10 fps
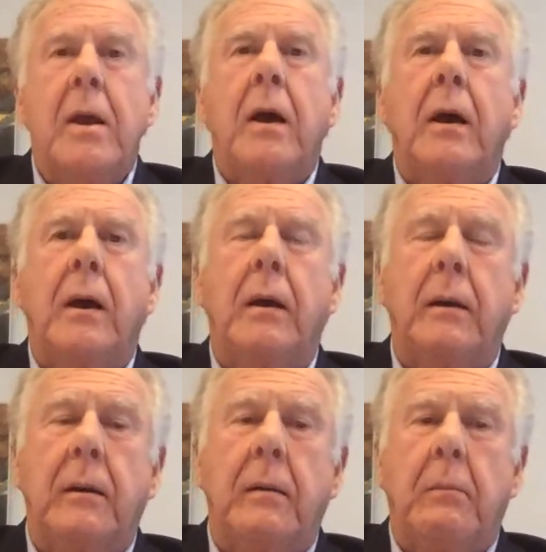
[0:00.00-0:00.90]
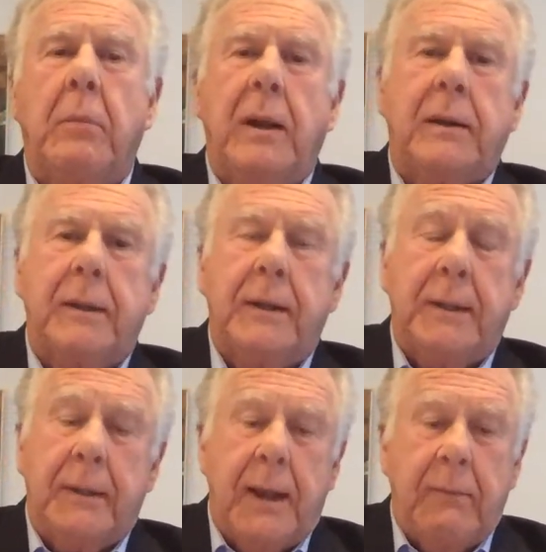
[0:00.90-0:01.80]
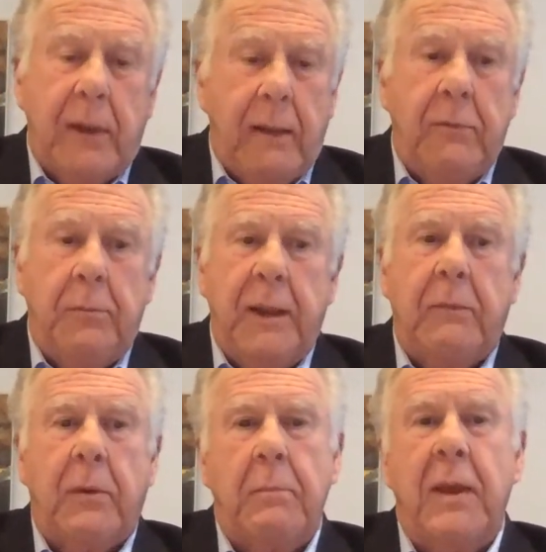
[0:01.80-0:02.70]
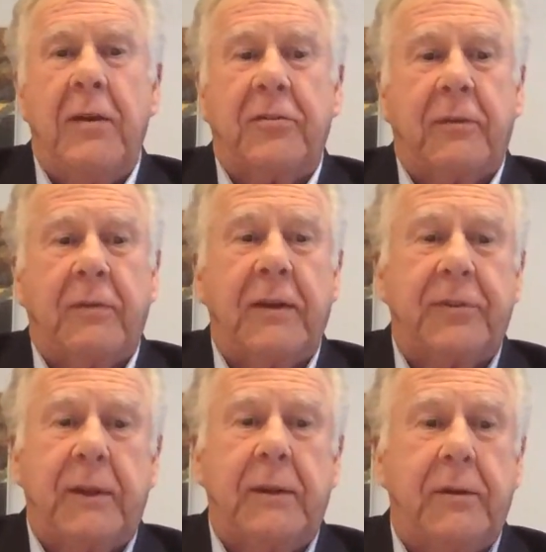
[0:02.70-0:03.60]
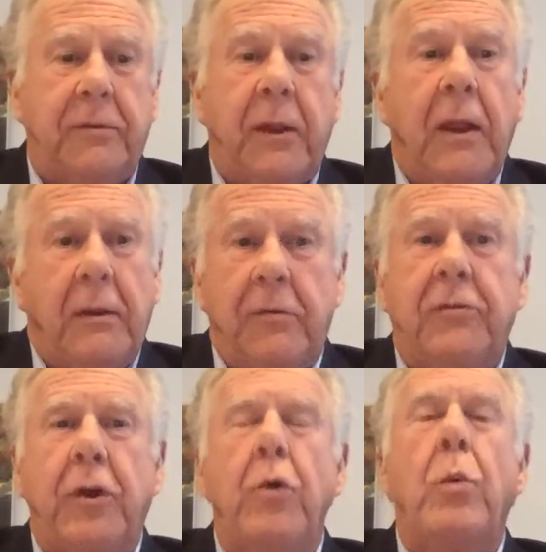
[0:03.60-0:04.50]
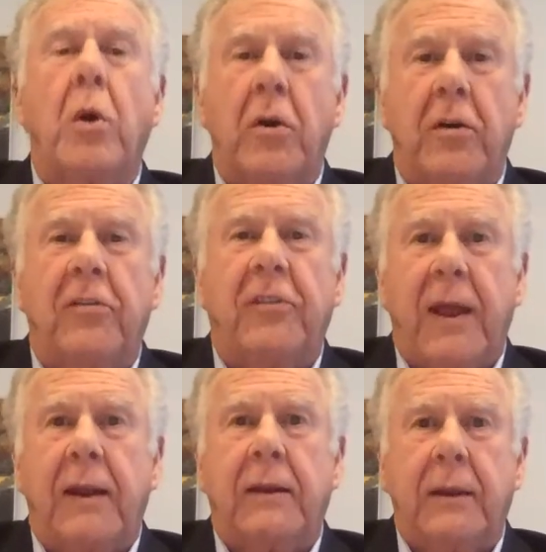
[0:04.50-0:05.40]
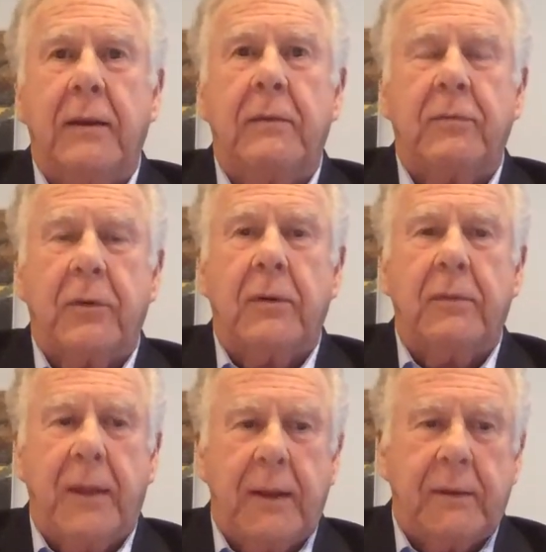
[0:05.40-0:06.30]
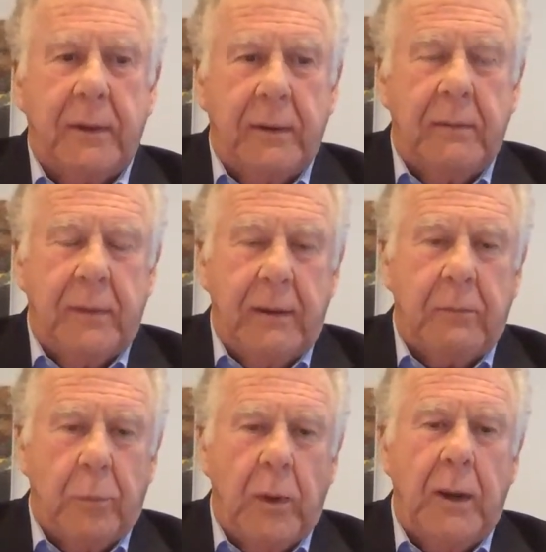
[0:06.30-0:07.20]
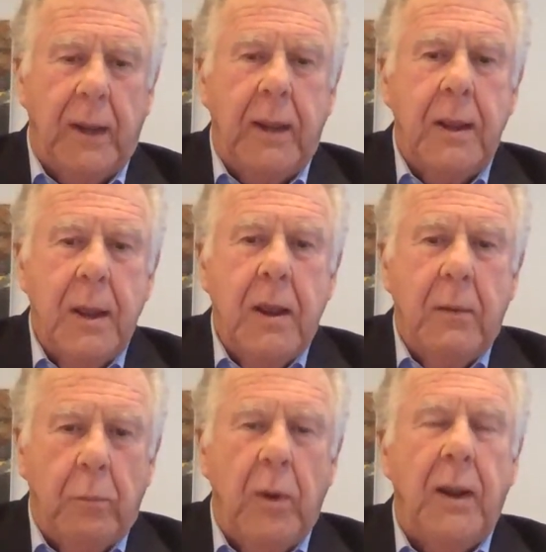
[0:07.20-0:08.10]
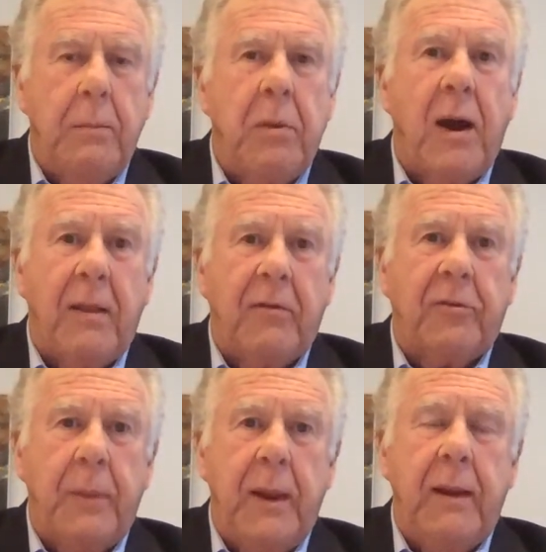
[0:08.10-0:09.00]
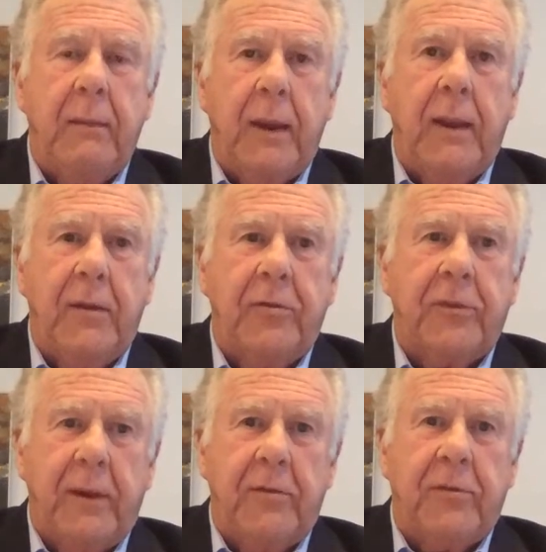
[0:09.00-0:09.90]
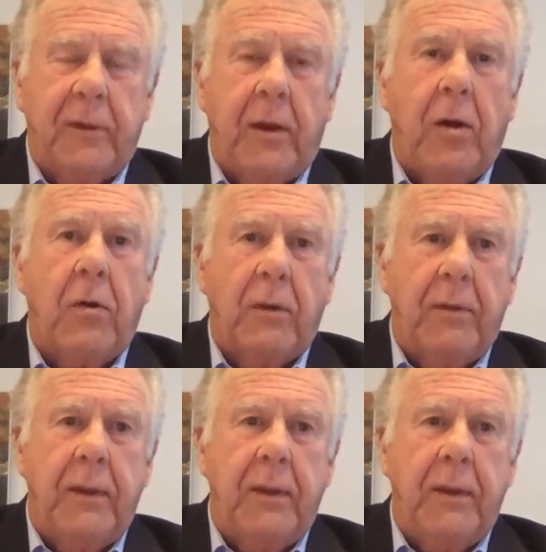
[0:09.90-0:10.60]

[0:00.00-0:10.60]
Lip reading: but I would be remiss if I said there's two words that that really bothers me is all of